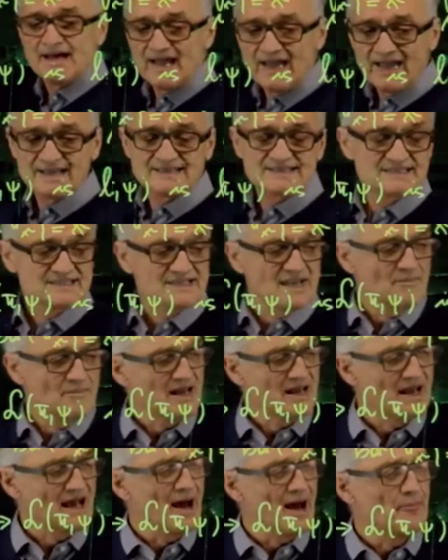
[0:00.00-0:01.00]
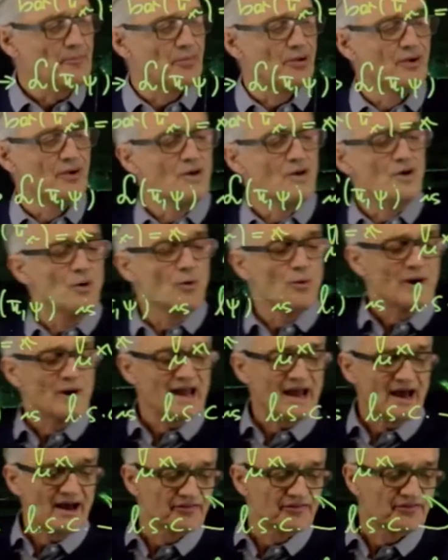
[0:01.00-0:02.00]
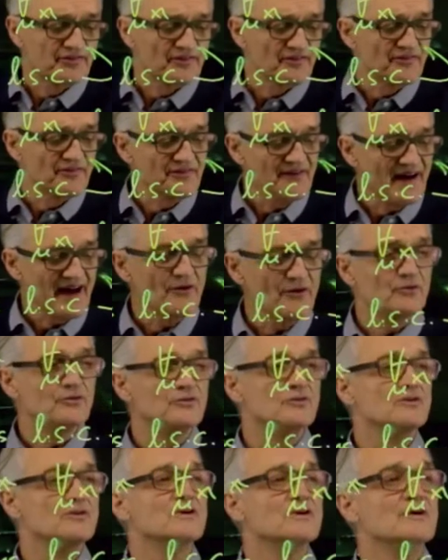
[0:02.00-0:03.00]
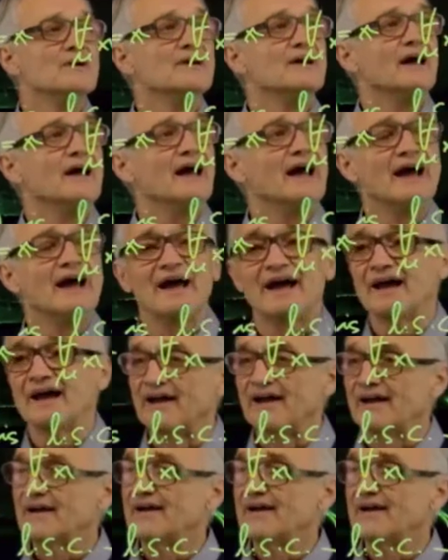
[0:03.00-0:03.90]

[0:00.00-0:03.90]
and summing up, we have found a